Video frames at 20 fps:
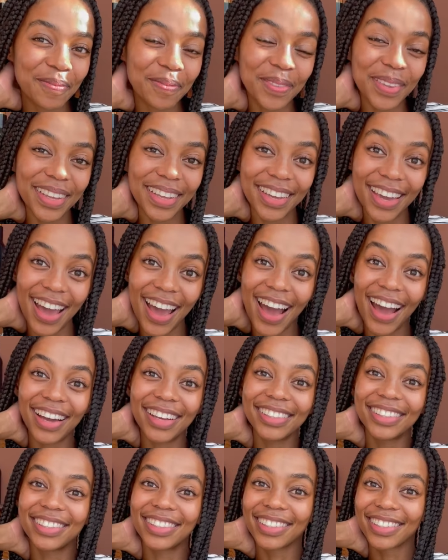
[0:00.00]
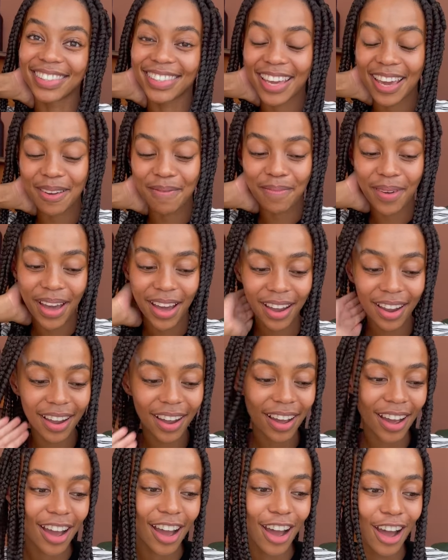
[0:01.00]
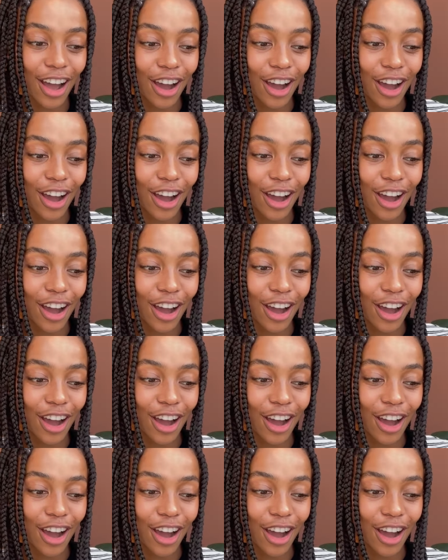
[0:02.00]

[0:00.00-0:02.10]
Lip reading: yeah, I just came back